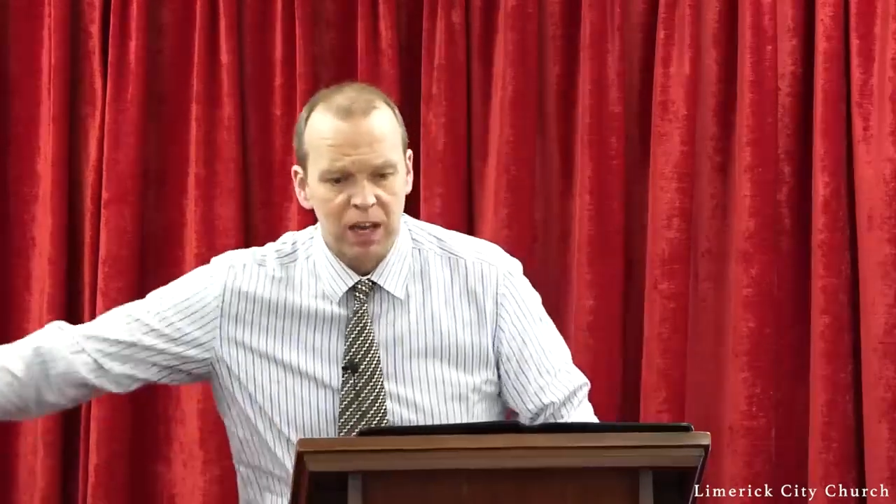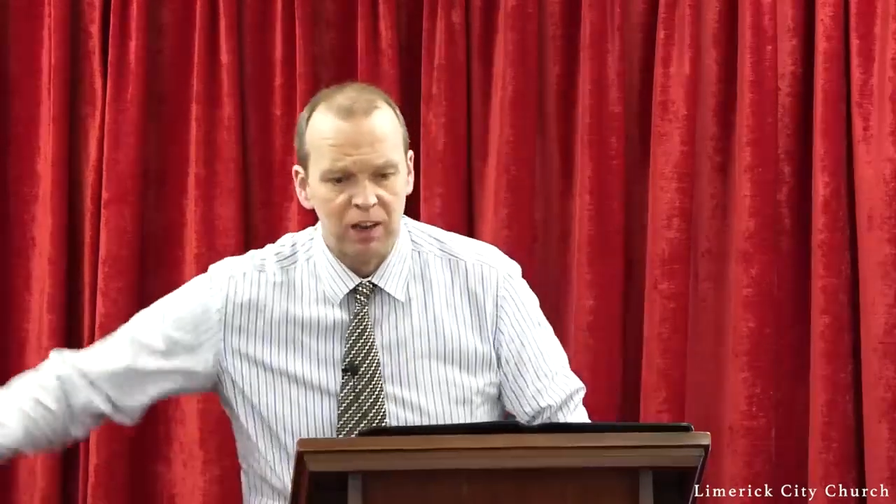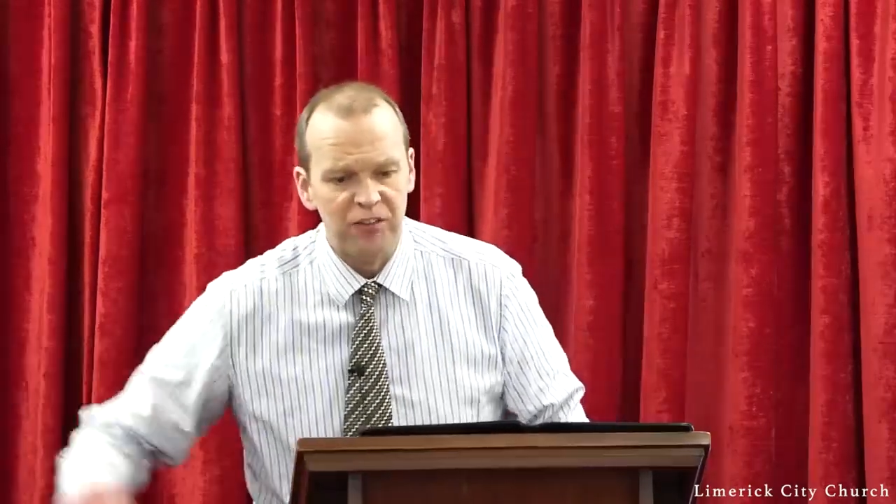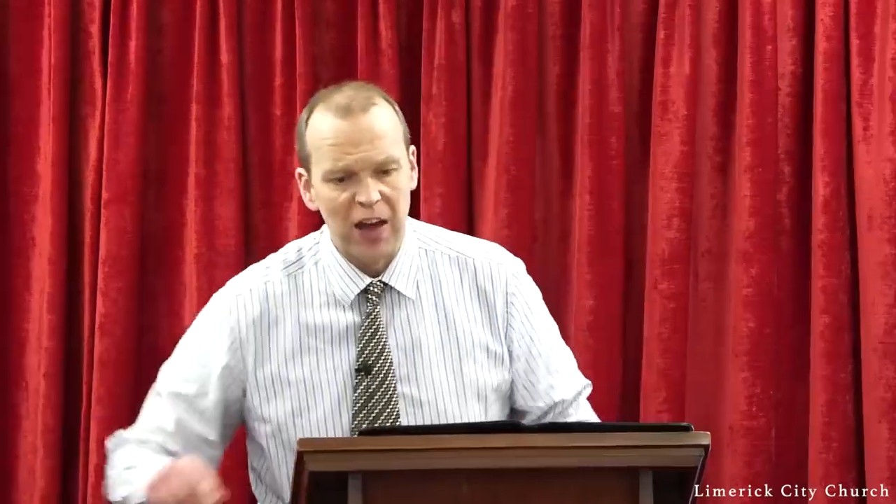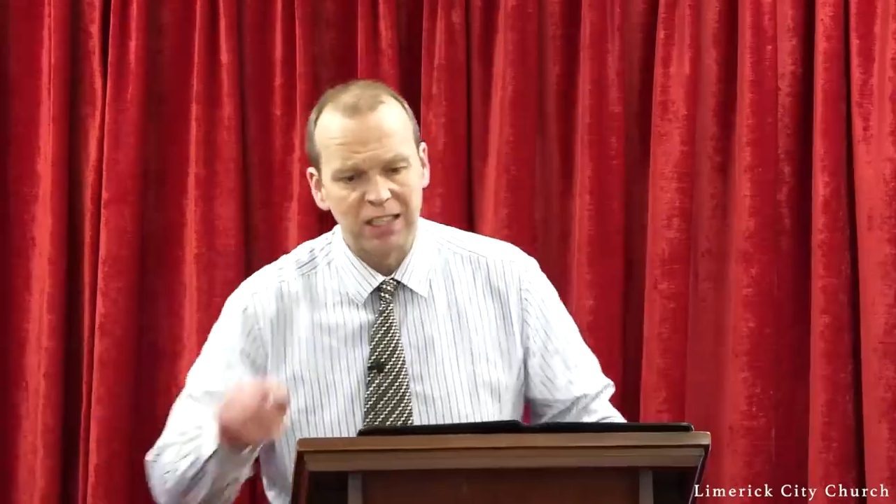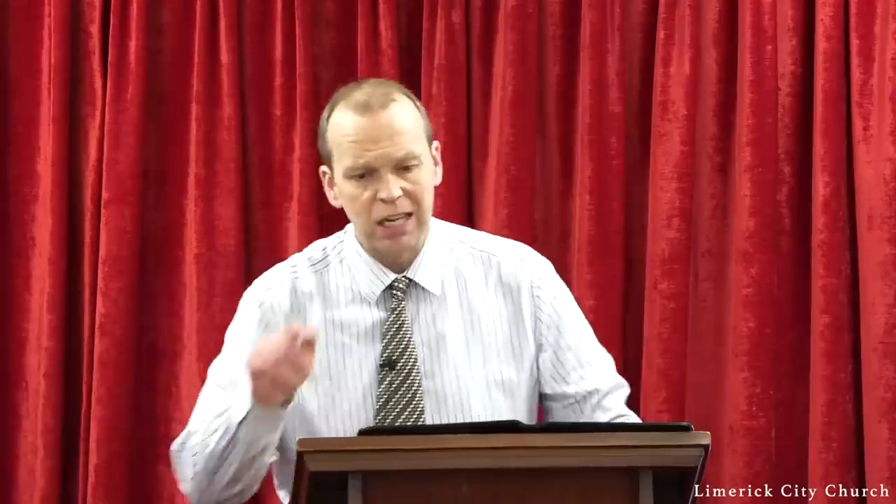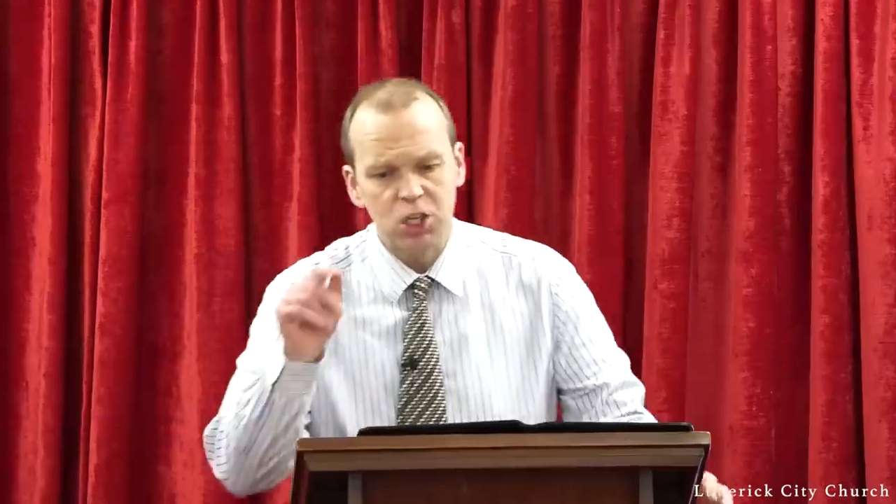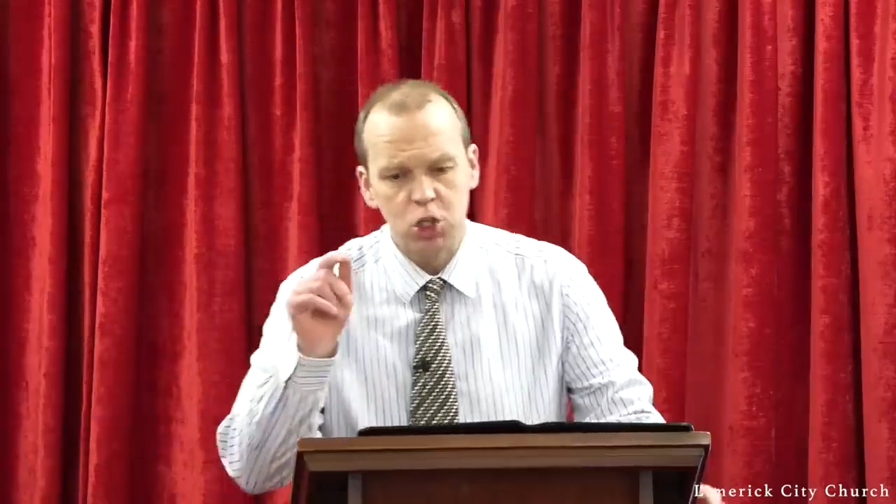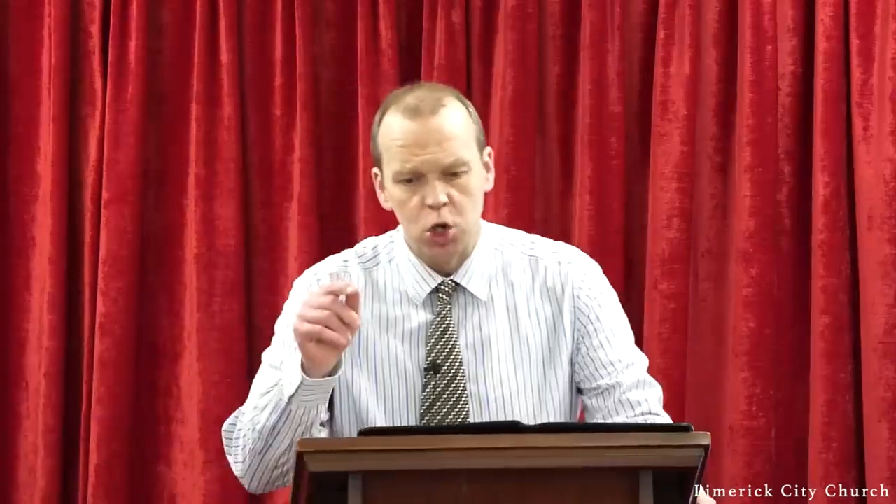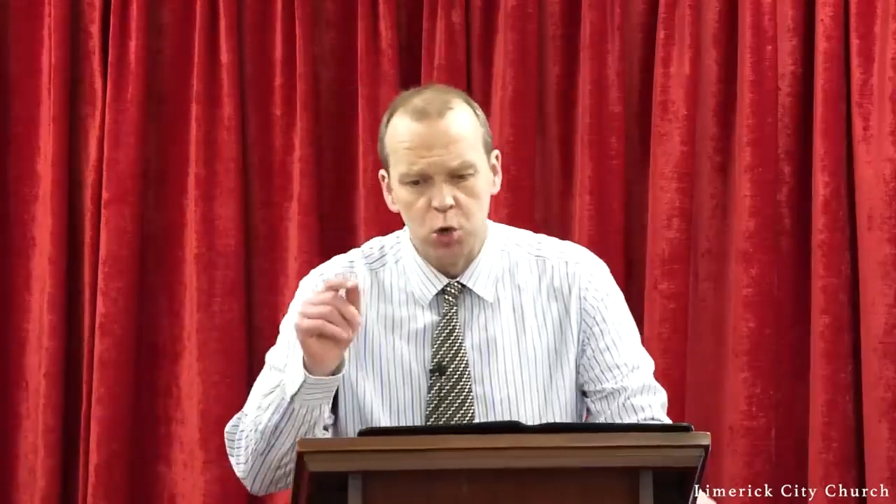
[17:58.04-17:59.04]
And in fact,
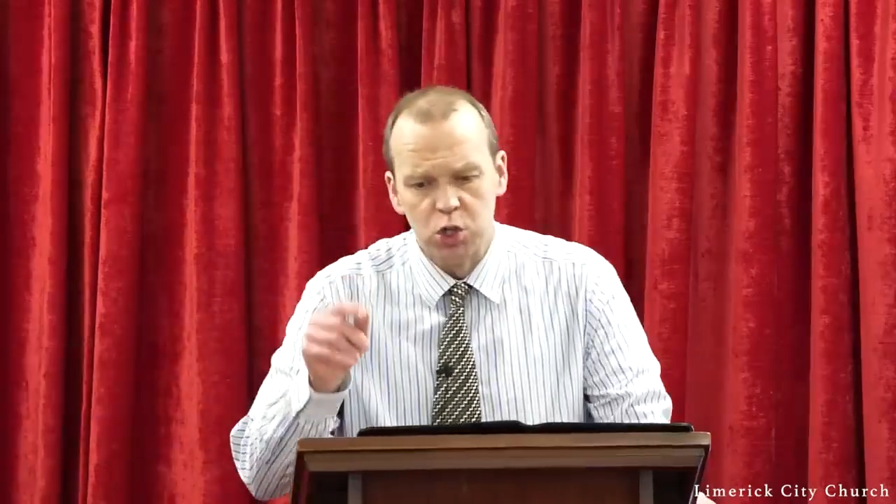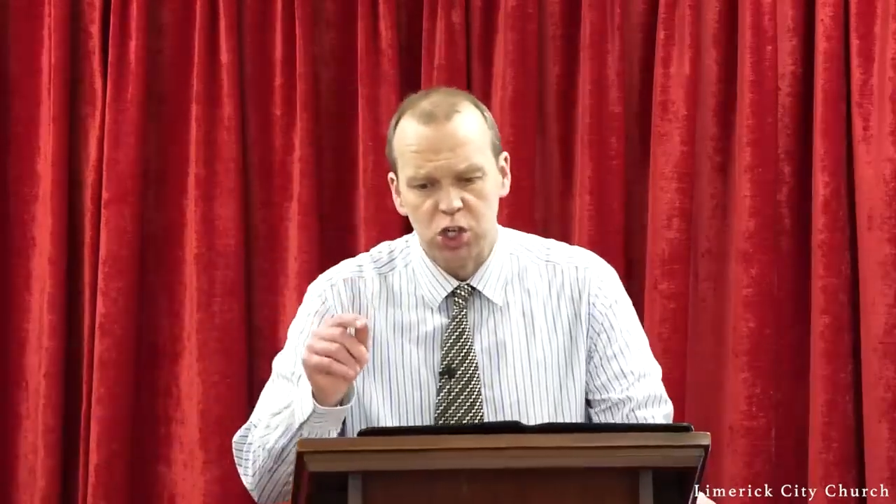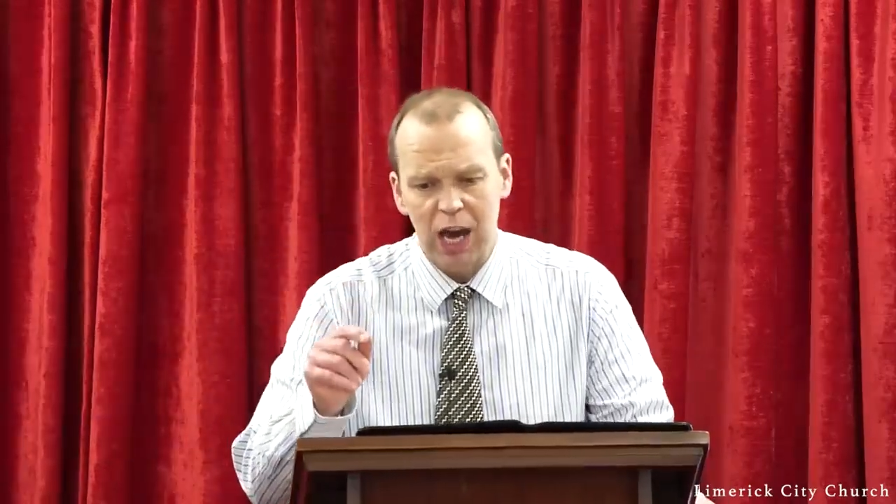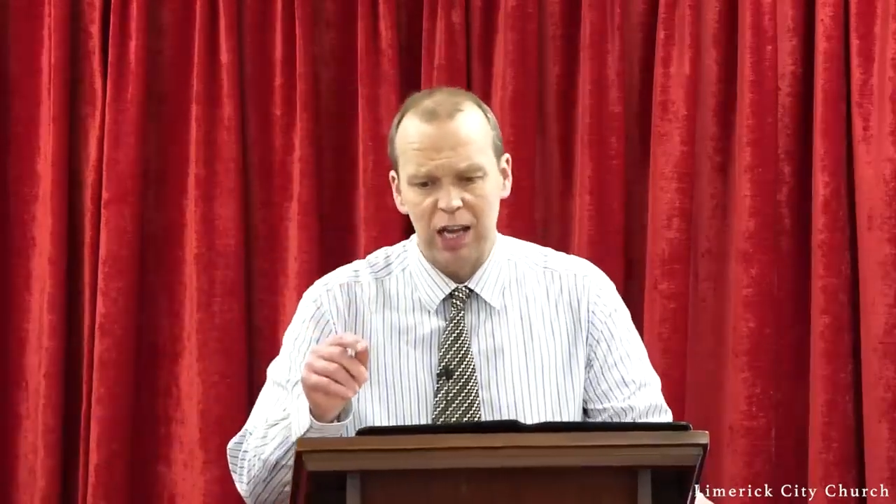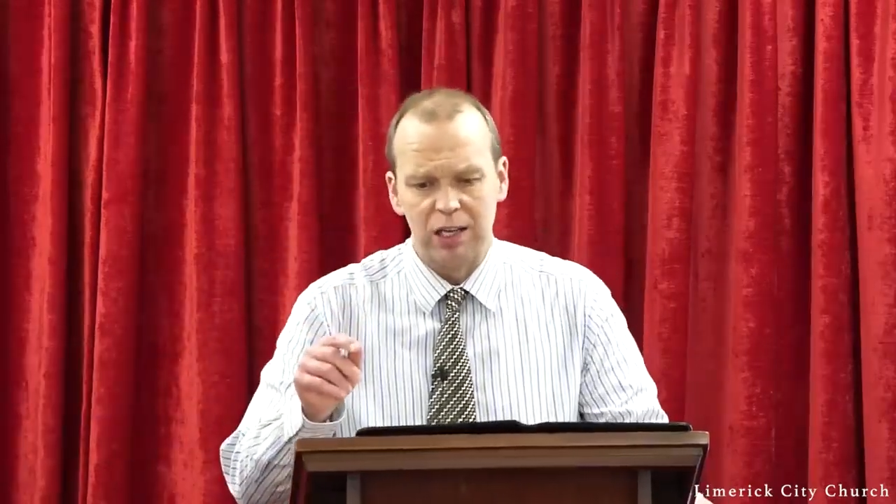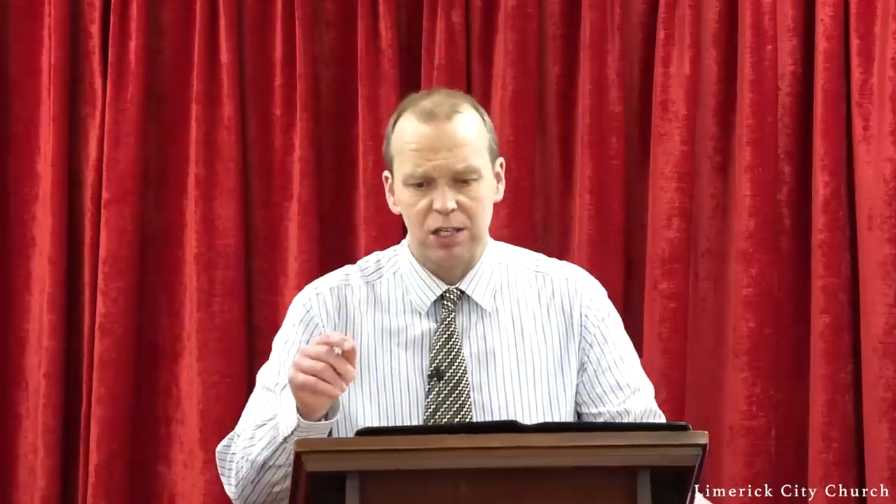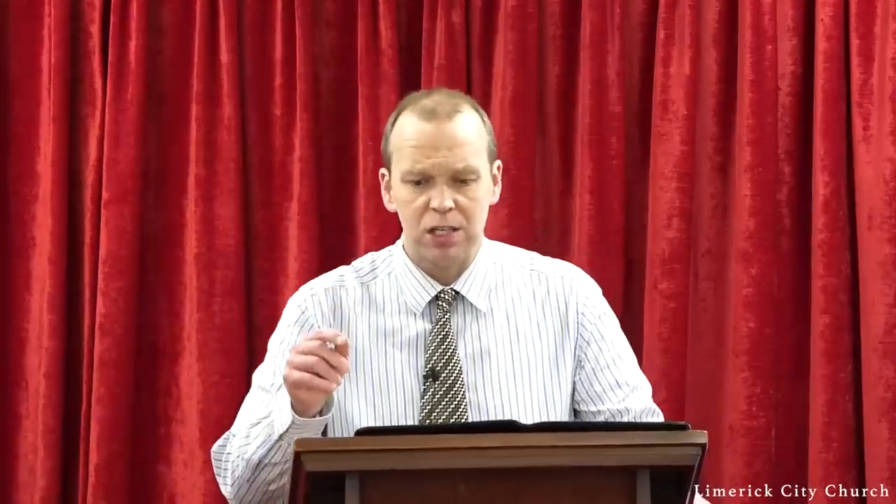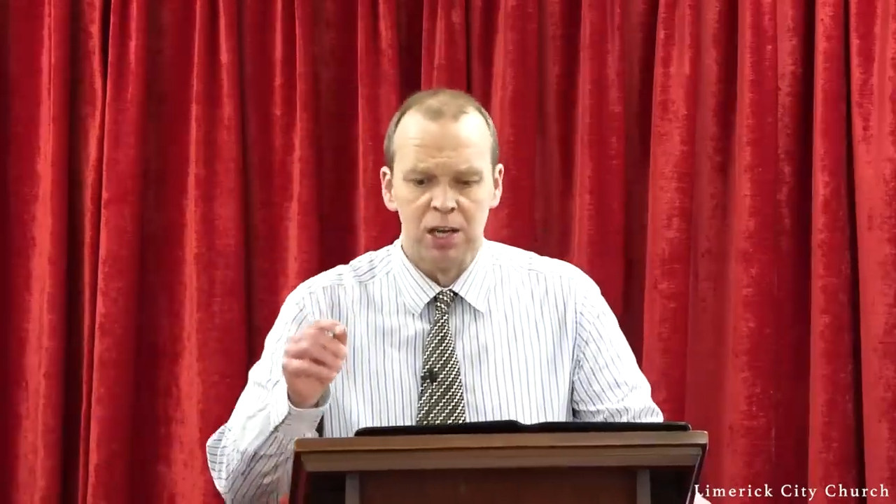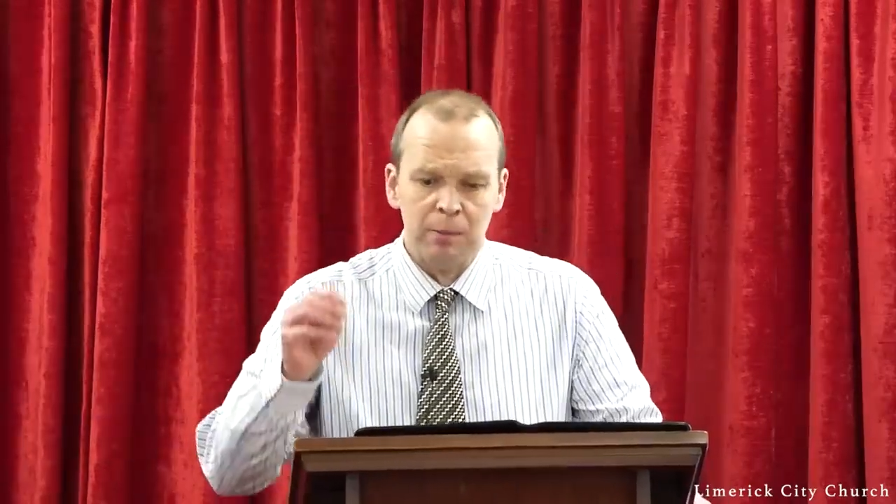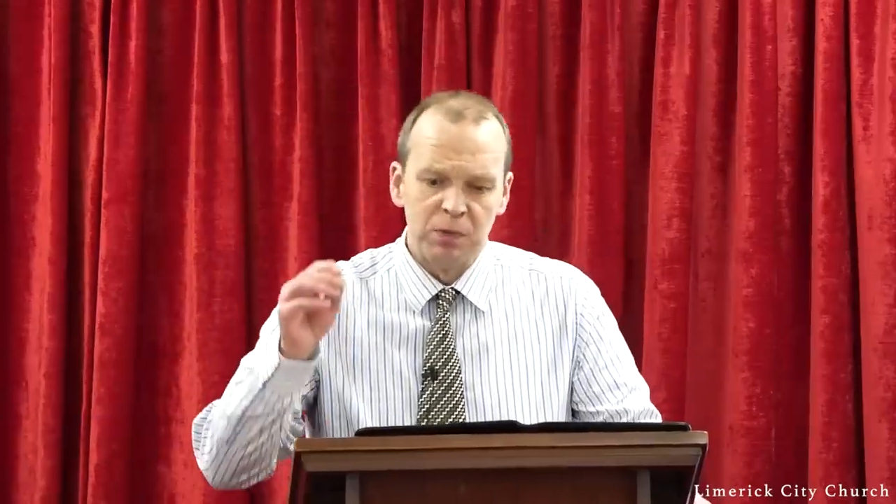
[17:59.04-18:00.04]
he's so
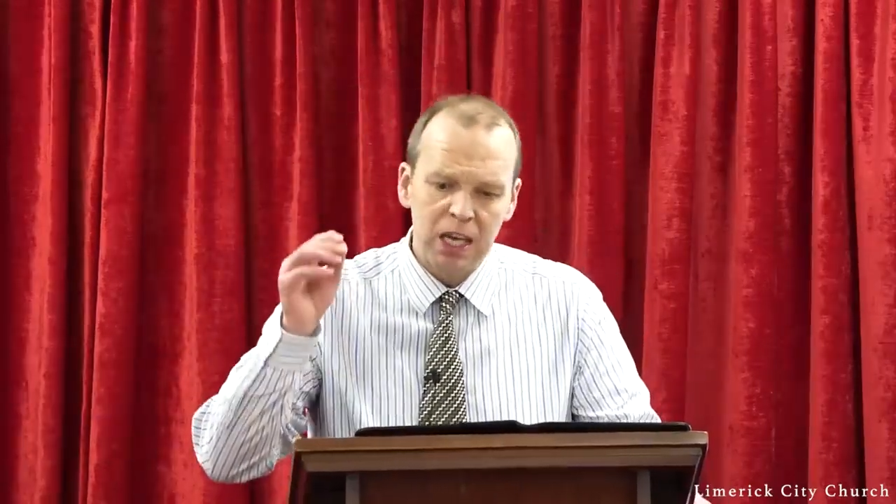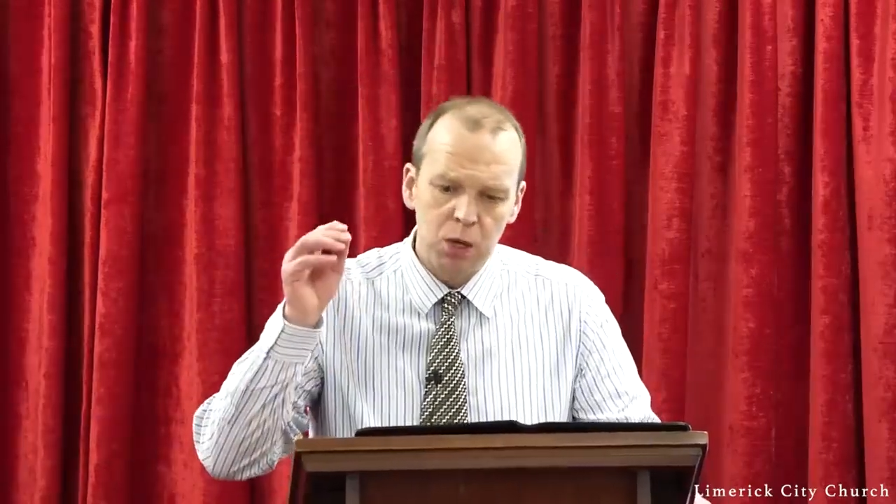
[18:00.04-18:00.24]
jealous that